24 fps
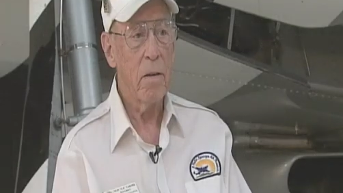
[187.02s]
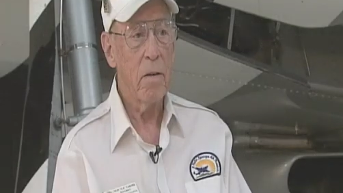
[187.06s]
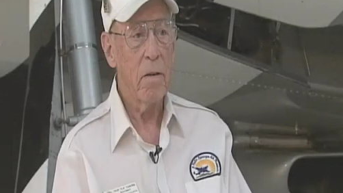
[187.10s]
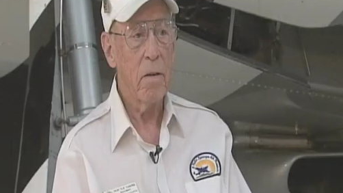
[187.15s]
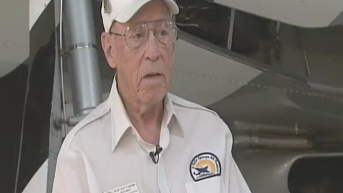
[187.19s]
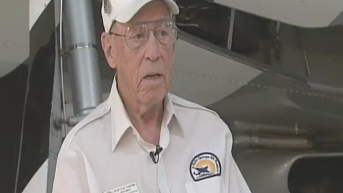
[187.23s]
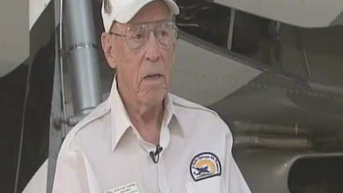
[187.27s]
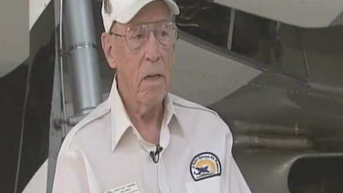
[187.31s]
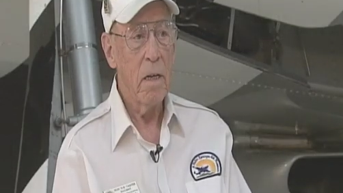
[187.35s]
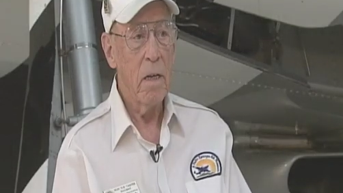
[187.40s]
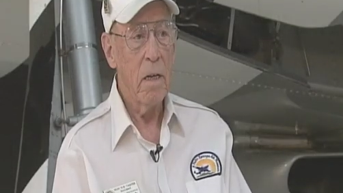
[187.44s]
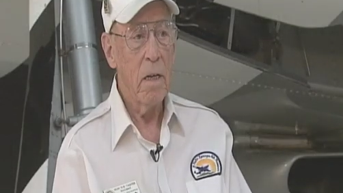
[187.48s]
of
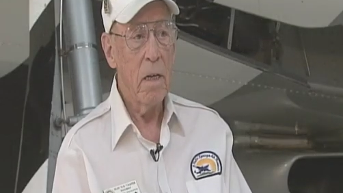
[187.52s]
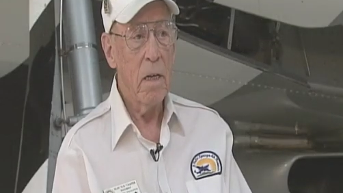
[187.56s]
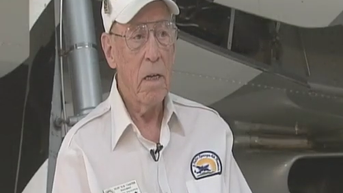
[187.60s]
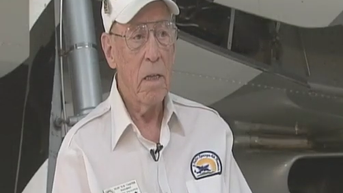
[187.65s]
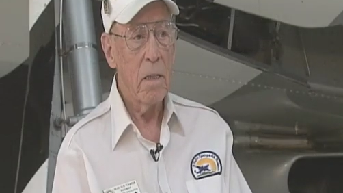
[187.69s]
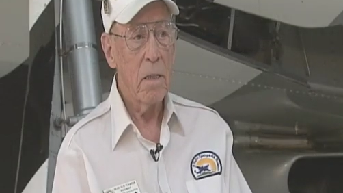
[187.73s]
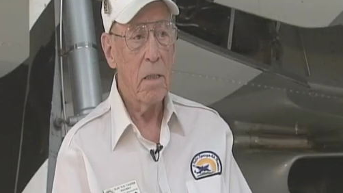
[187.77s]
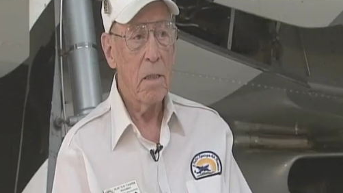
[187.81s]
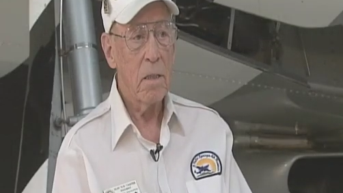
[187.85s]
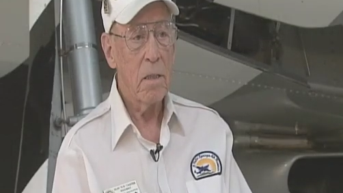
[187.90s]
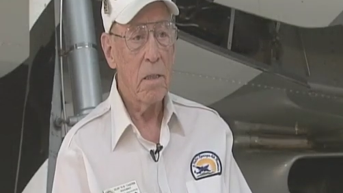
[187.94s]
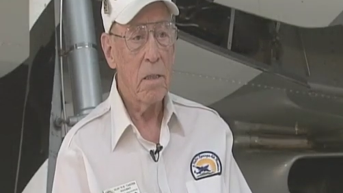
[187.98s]

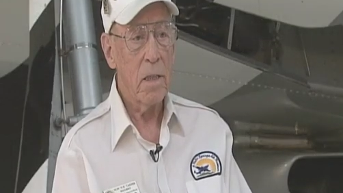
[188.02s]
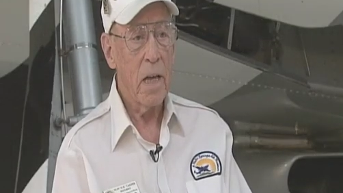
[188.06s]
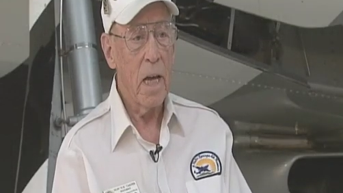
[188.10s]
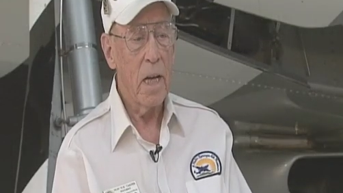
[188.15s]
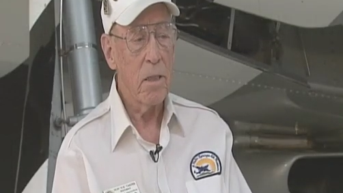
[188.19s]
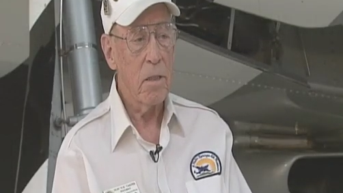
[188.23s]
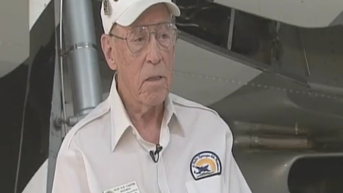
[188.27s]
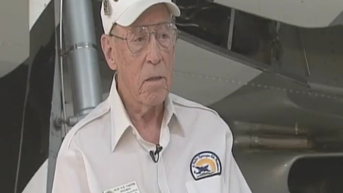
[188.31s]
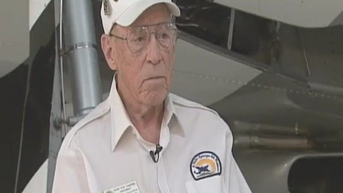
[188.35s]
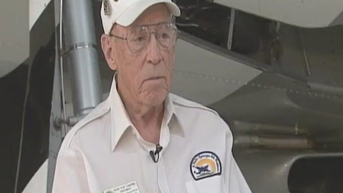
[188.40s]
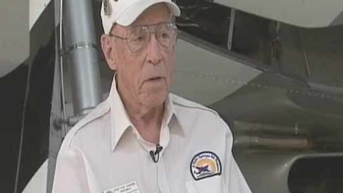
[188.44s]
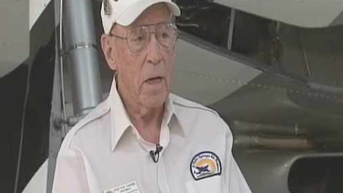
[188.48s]

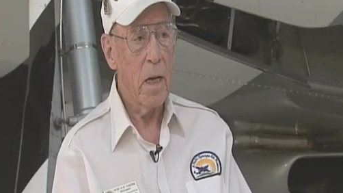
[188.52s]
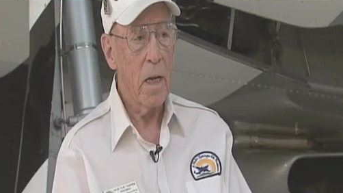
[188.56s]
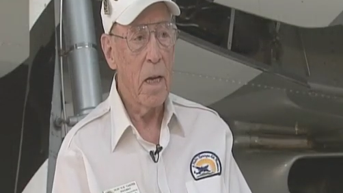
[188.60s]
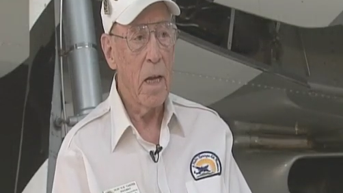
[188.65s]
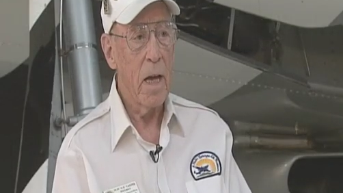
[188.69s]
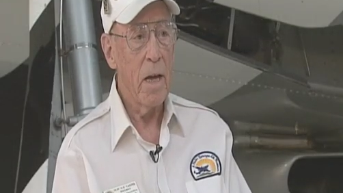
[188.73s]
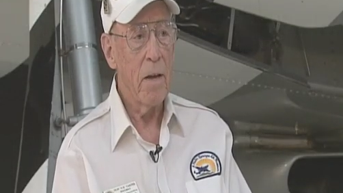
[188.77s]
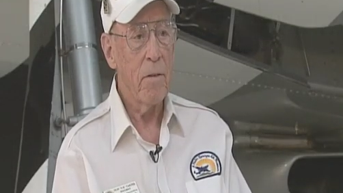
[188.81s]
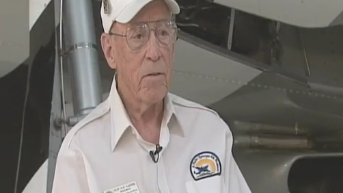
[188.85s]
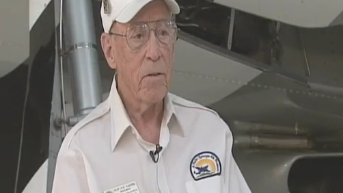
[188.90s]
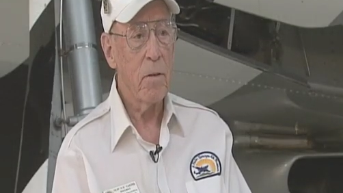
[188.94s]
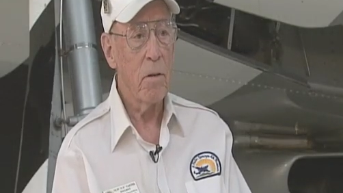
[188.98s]
scheduled my
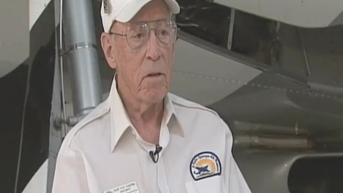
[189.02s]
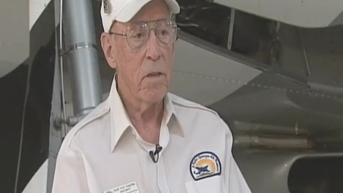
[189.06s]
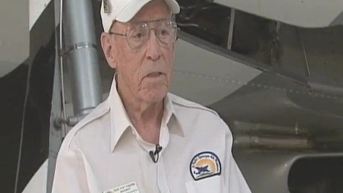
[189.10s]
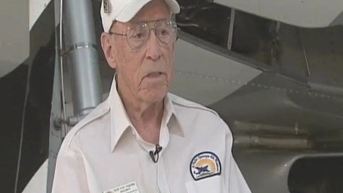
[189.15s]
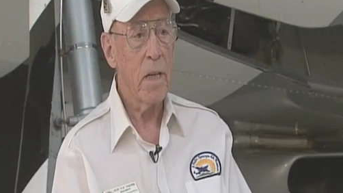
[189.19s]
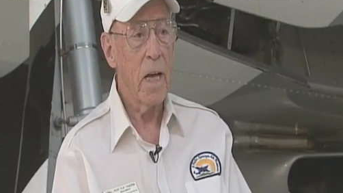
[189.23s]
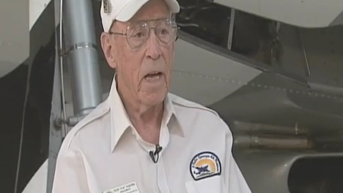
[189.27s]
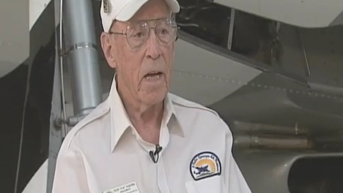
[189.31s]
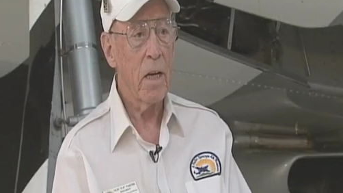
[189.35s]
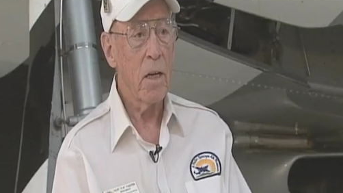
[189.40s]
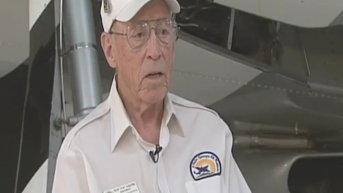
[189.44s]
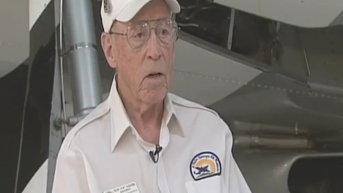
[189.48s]
life
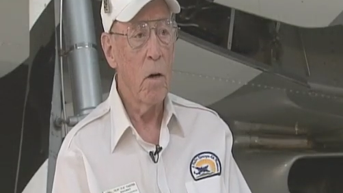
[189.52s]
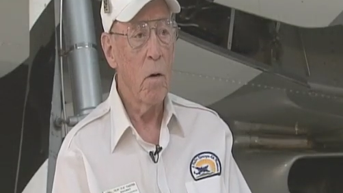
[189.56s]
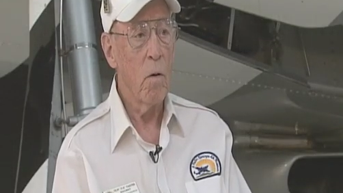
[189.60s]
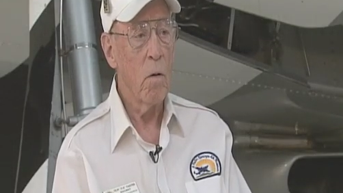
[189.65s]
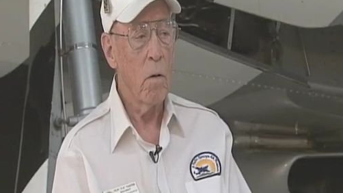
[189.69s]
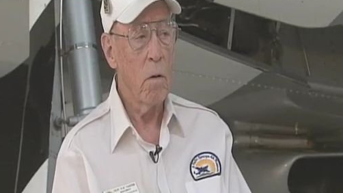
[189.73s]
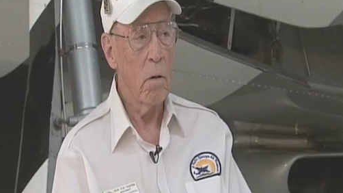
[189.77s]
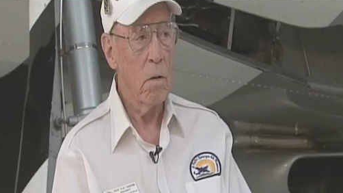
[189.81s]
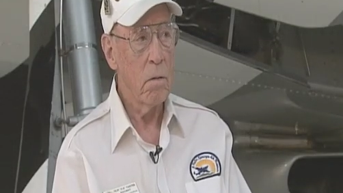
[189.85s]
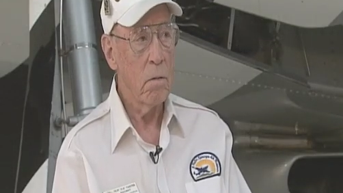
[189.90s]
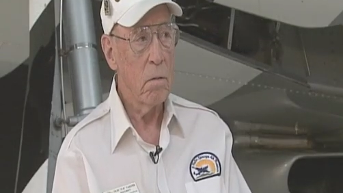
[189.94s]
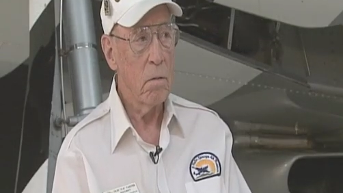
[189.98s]
towards that
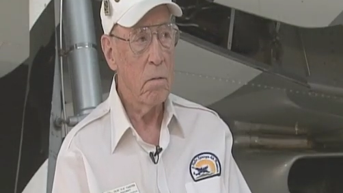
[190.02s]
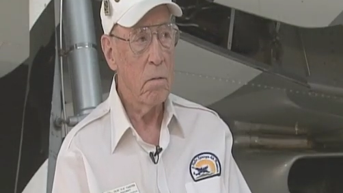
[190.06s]
goal